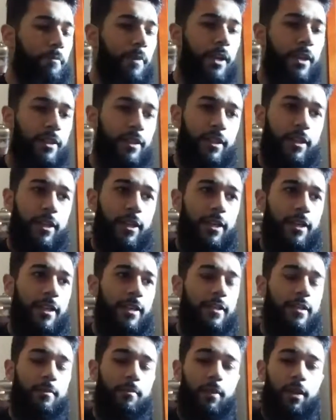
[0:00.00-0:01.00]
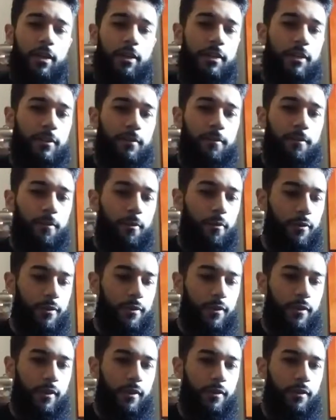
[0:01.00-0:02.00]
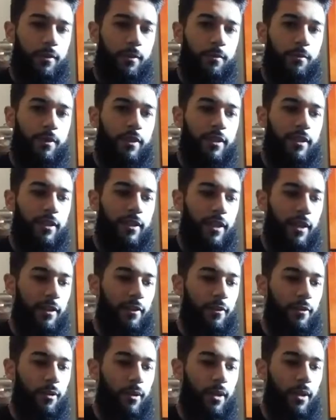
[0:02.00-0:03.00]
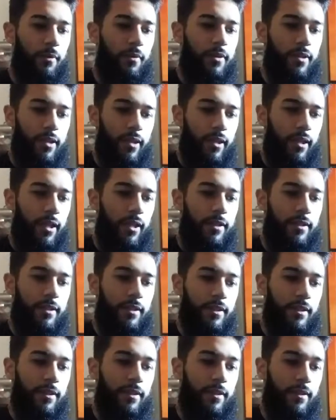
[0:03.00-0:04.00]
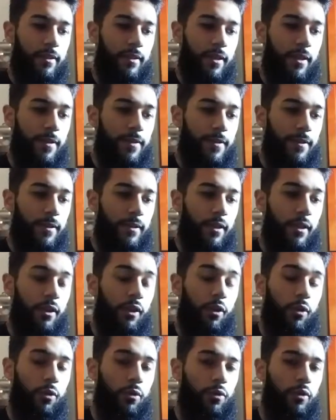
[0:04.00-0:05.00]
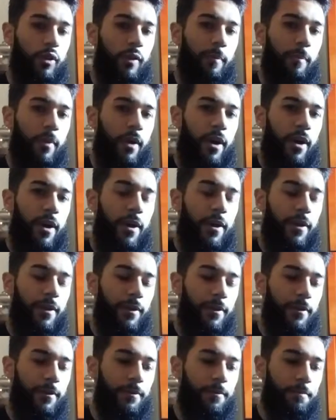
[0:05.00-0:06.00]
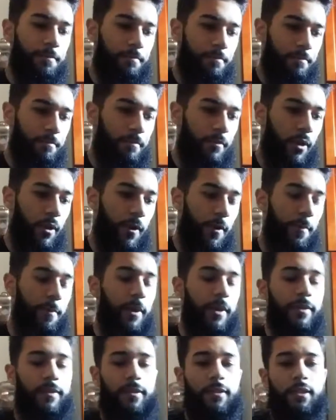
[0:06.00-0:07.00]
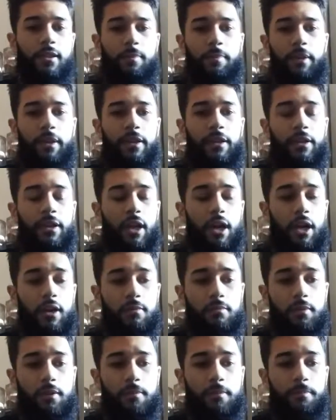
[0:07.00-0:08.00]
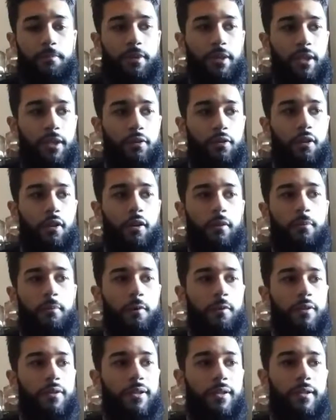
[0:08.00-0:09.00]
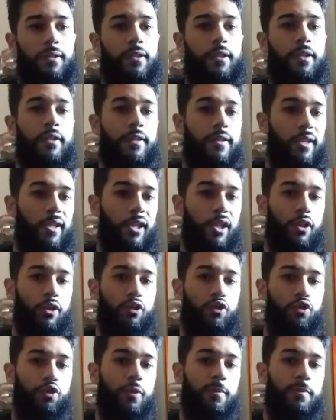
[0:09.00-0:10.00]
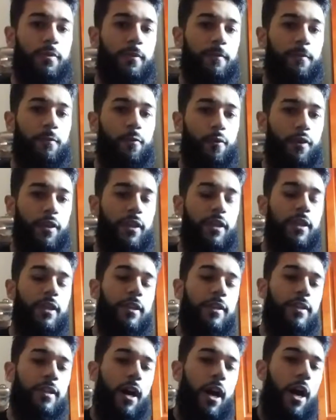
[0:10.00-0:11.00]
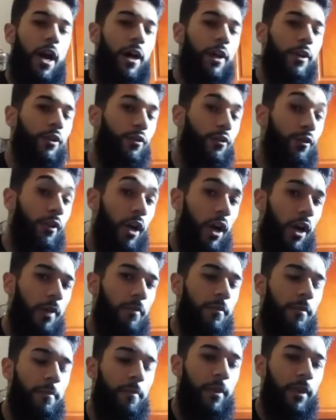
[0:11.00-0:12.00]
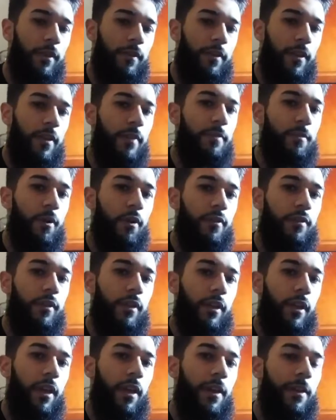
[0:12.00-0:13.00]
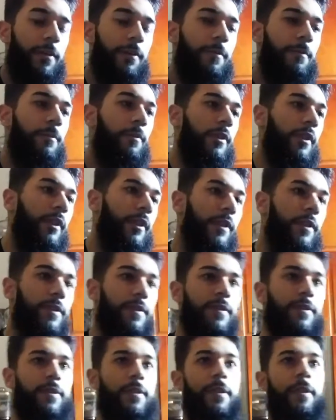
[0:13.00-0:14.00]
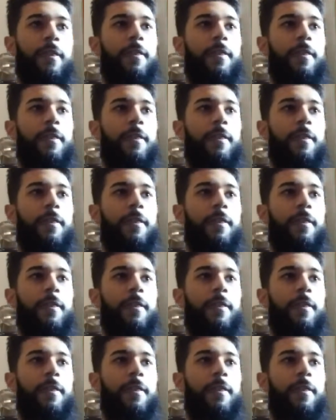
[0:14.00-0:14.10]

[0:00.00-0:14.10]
And yeah, that's about it for discussion week. I know there was a lot to discuss, including my anticipated album, the Dogma Resistance. Link in the description for the entire album mix as Monstercat released